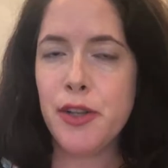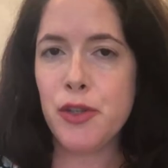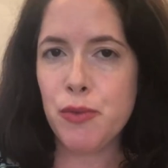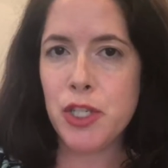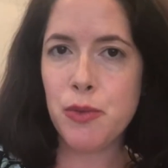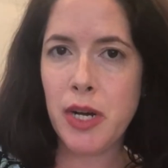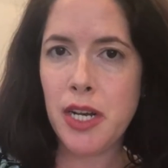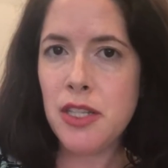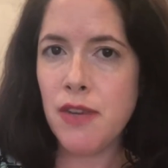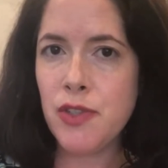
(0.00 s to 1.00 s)
reason why
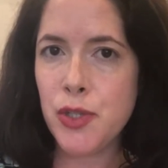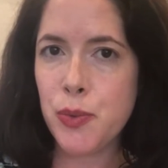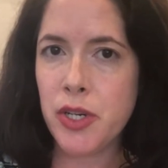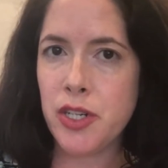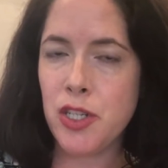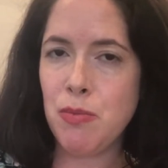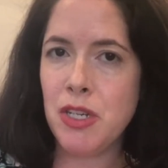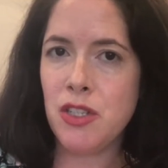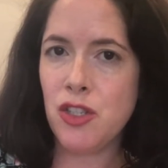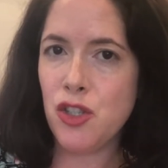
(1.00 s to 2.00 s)
I love this one is
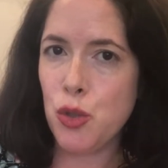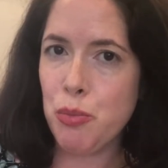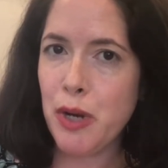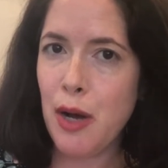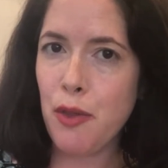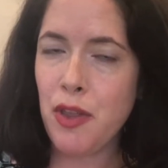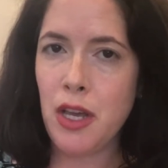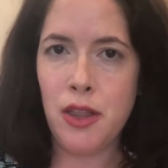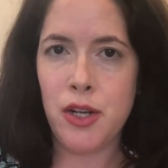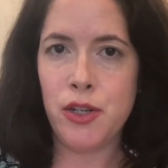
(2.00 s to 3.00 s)
because it's super
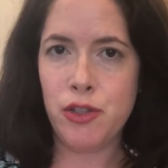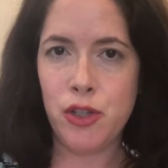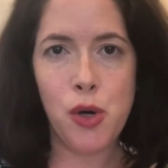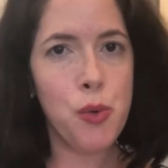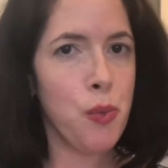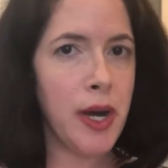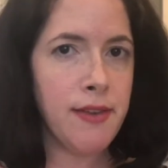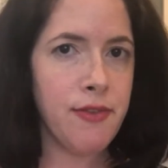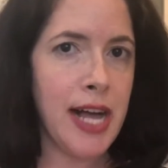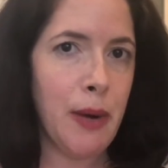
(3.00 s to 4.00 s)
healthy. There is no
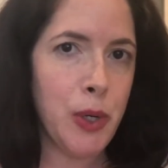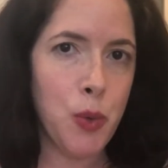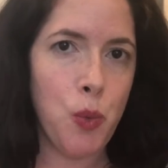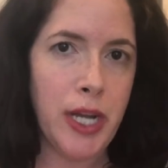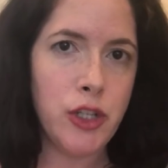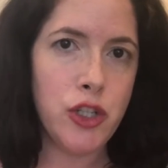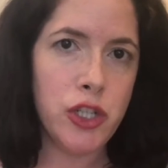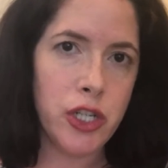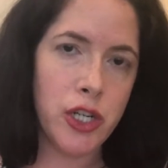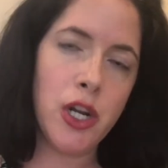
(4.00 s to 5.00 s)
white flour, white
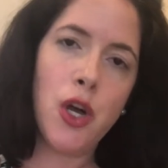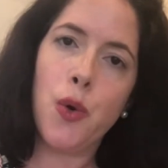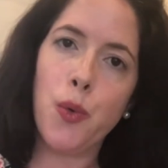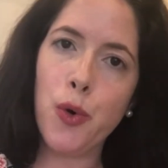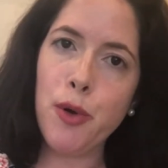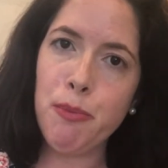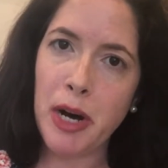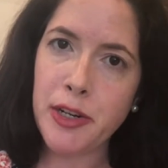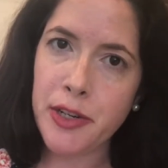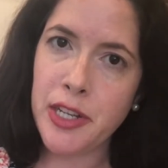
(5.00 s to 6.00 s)
sugar, or
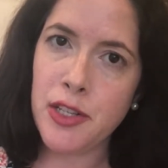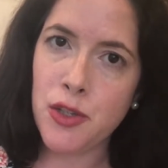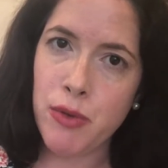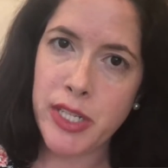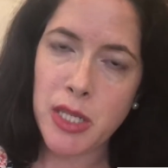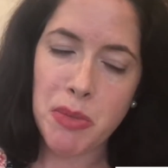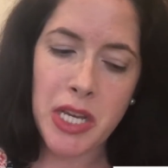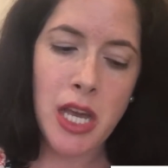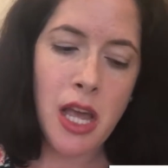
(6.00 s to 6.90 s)
butter in this recipe.